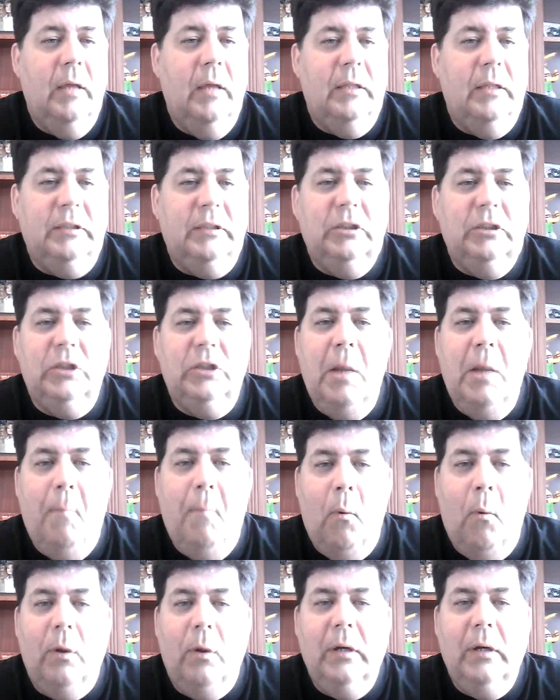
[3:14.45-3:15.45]
This is an
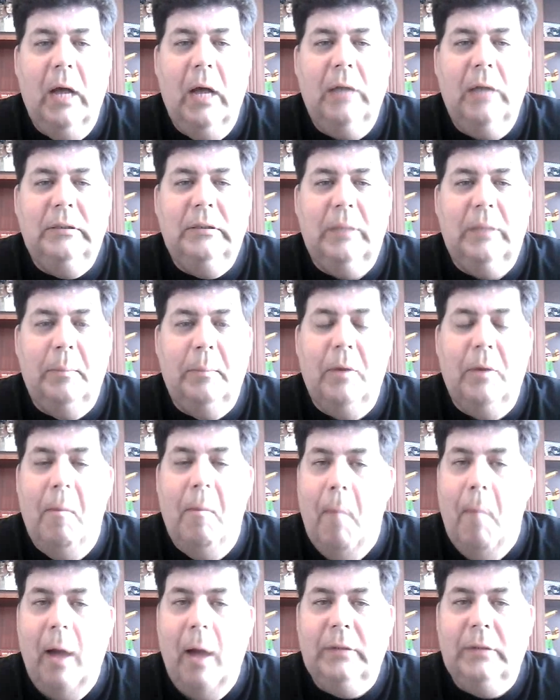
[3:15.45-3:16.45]
important concept of
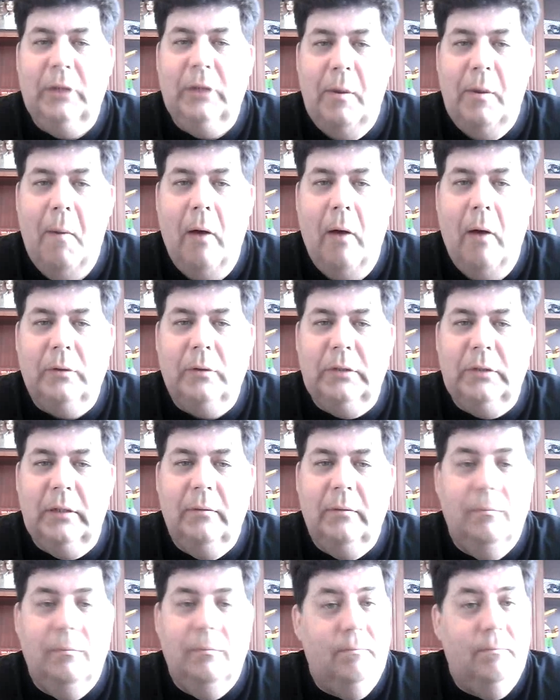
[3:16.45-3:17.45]
monetary policy
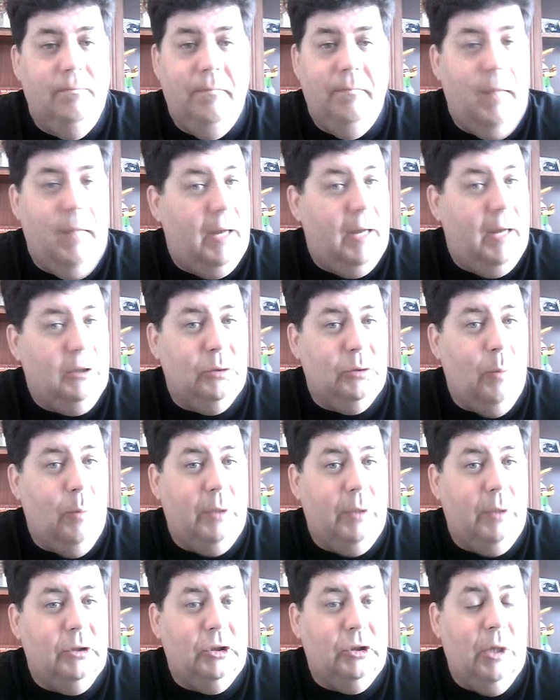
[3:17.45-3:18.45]
that I just
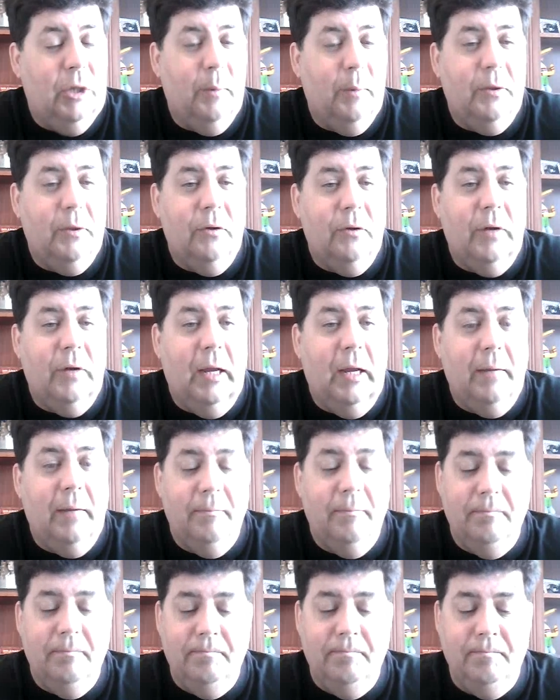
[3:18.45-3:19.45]
wanted to share with you today.
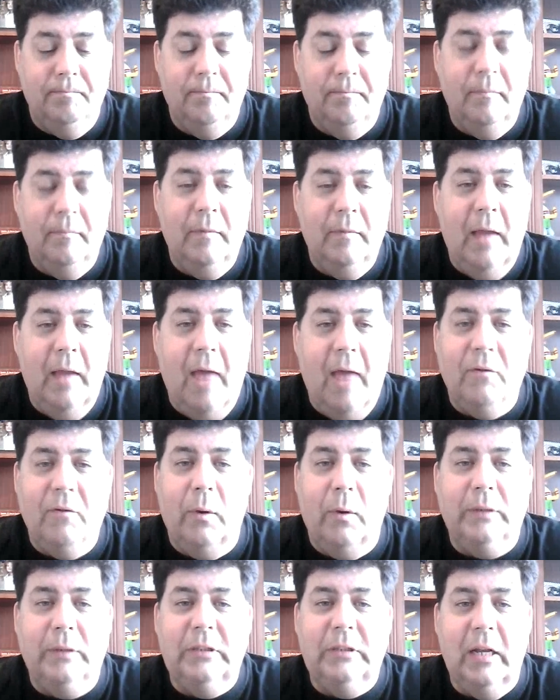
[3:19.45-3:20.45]
Have a
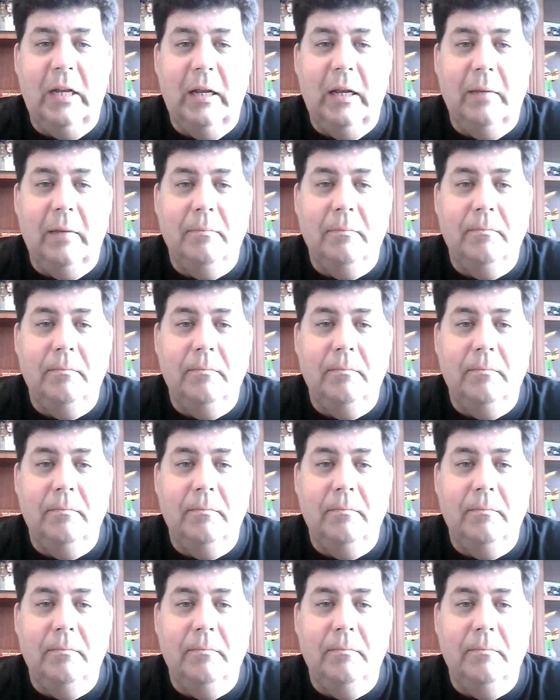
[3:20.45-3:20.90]
great Sunday.